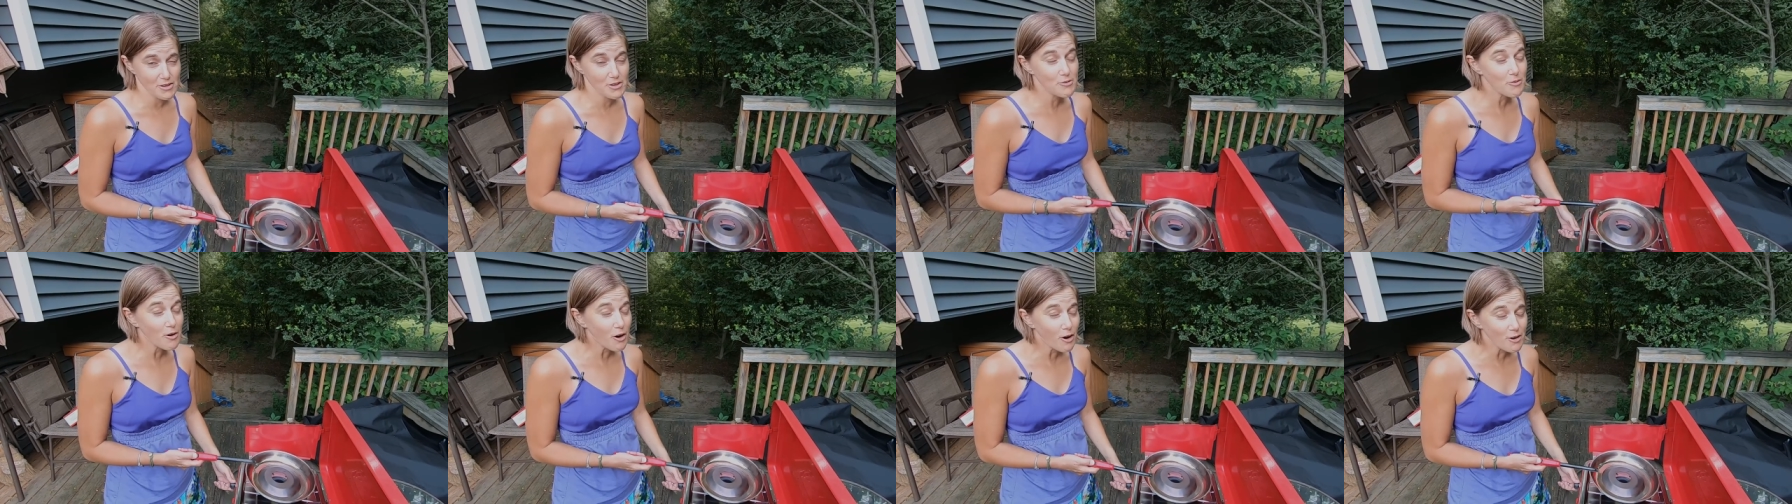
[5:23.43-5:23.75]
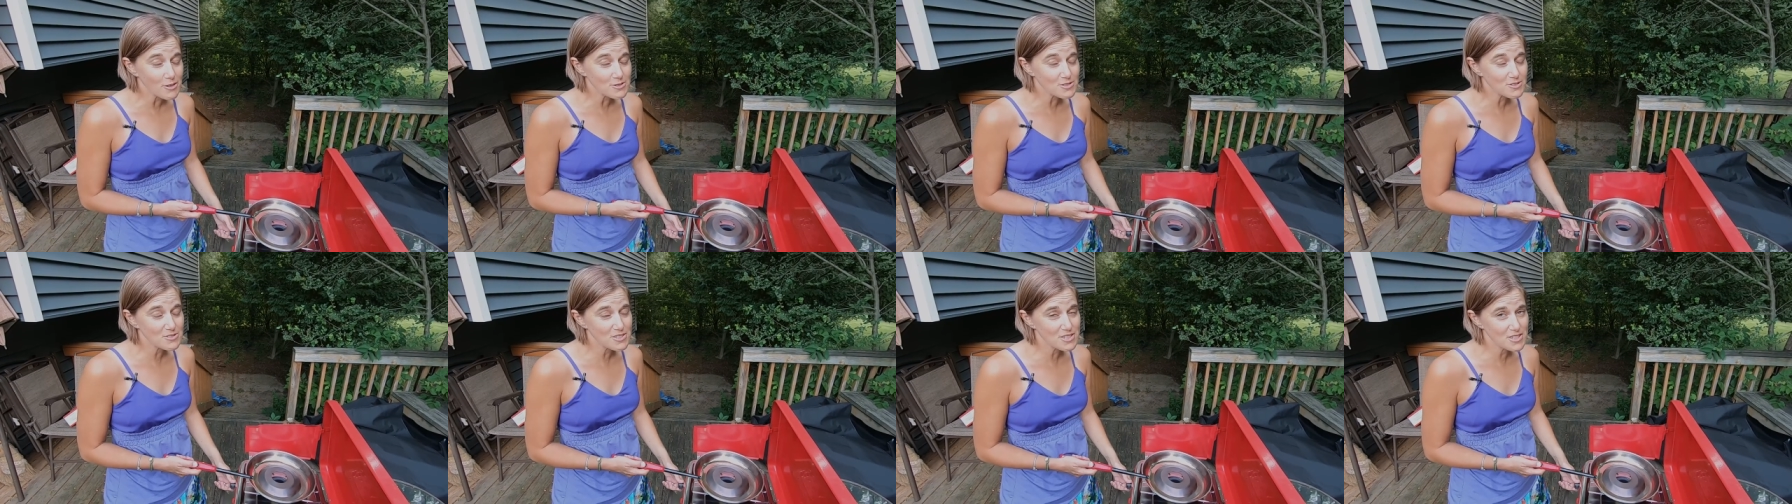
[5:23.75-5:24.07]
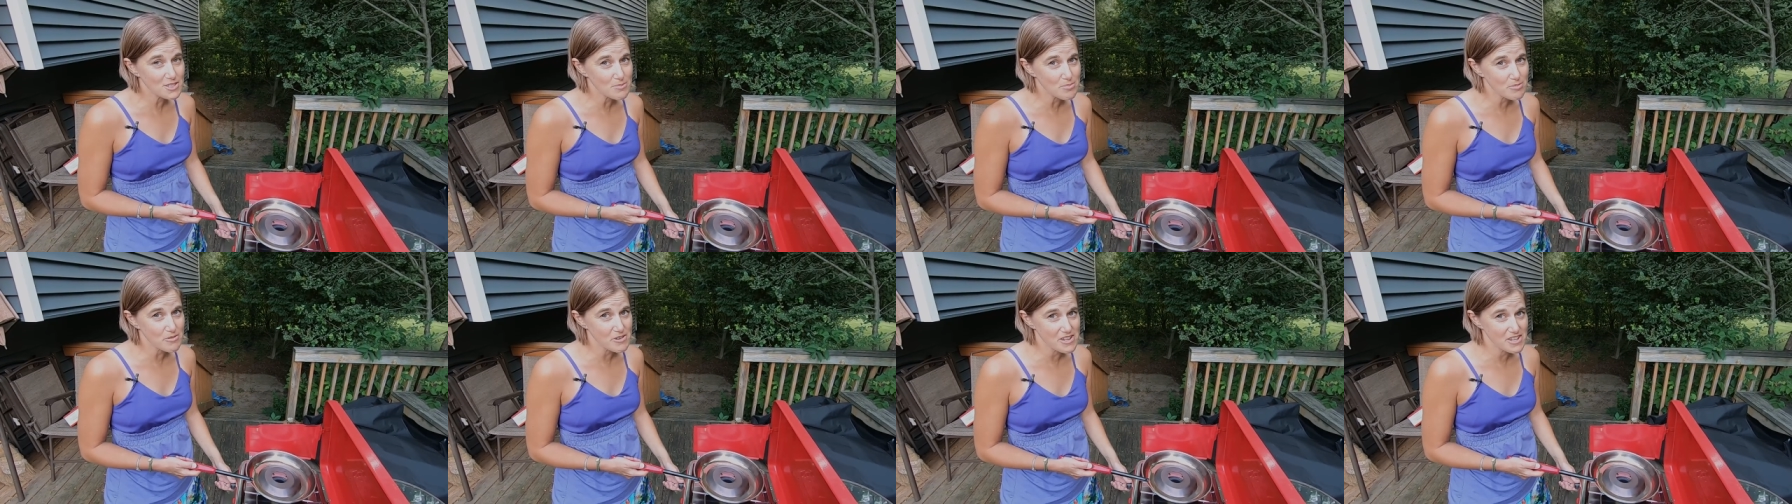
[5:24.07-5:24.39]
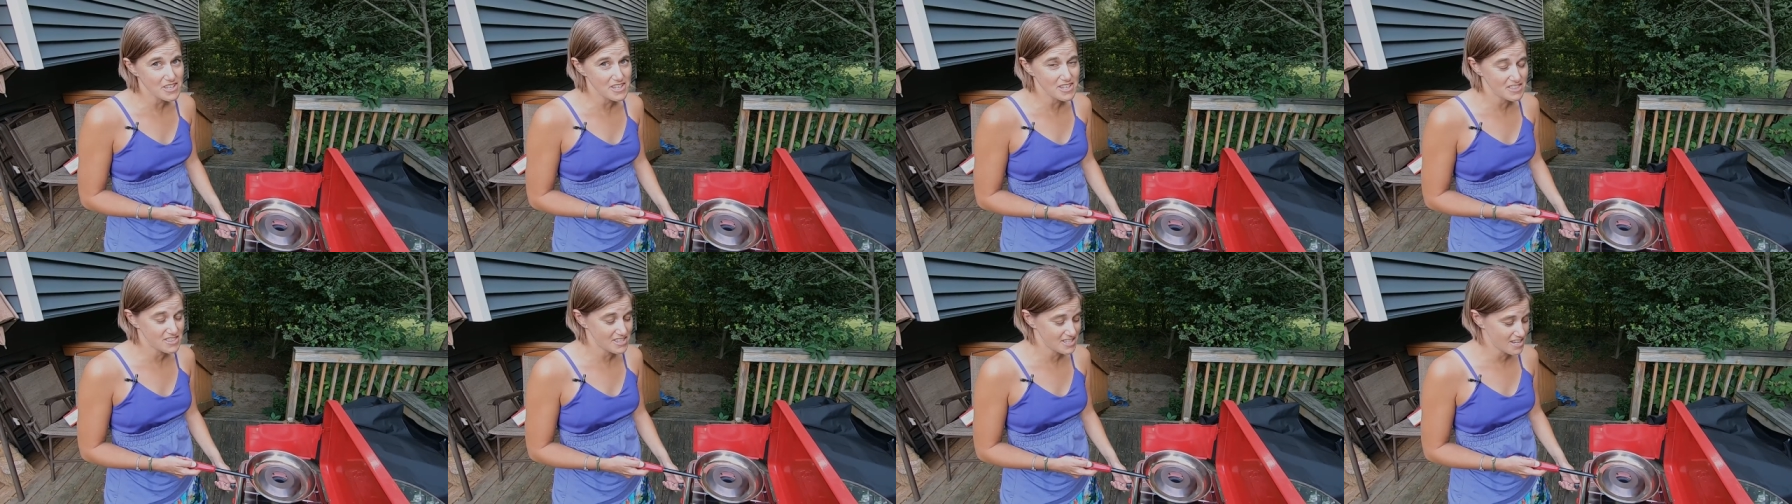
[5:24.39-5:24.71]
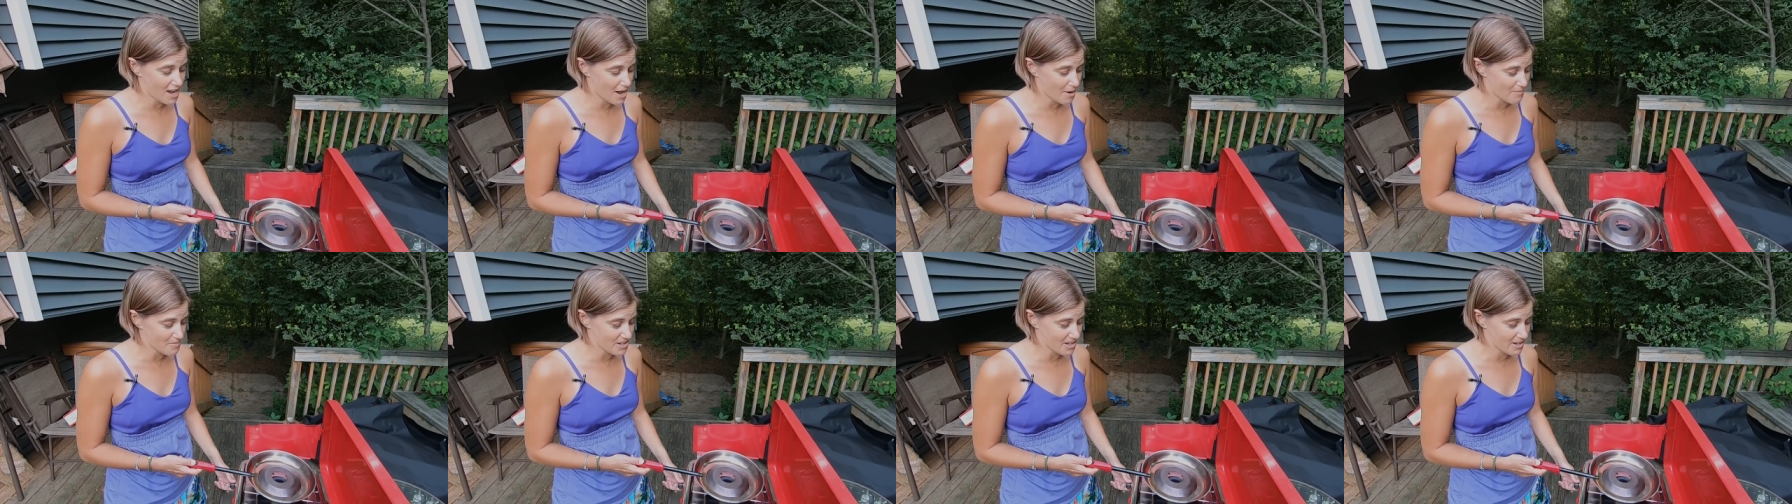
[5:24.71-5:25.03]
you also need to preheat the
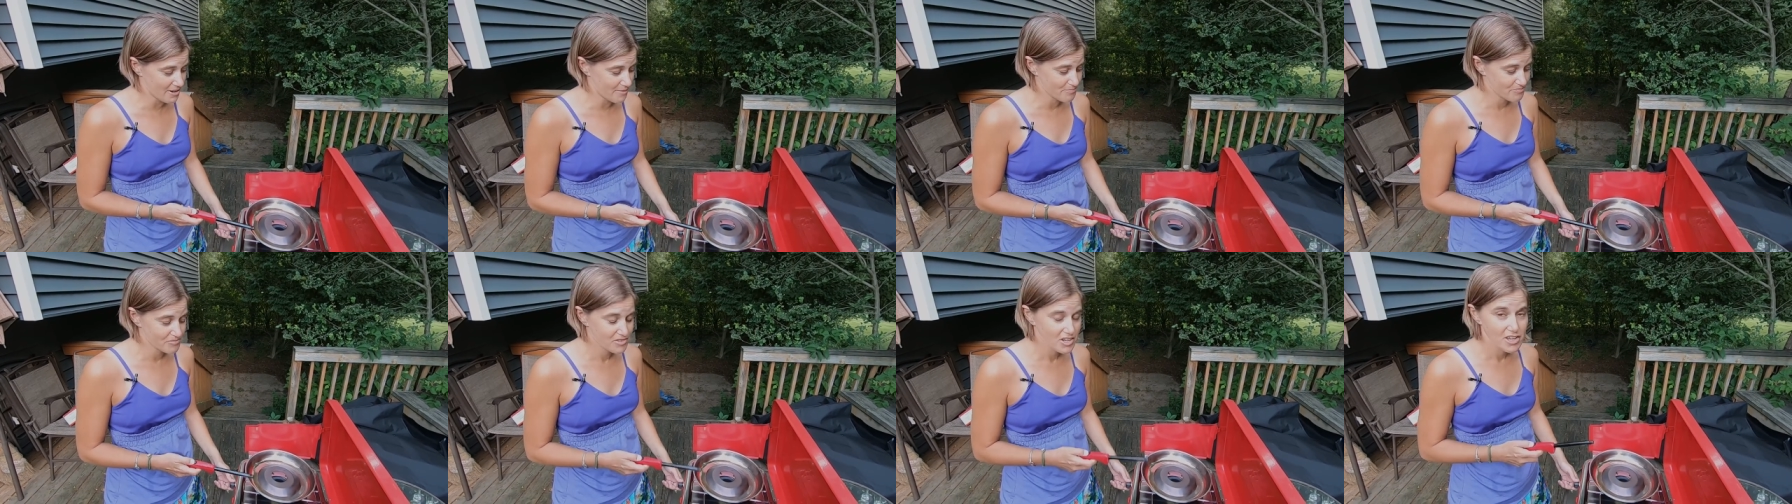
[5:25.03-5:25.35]
Omnia.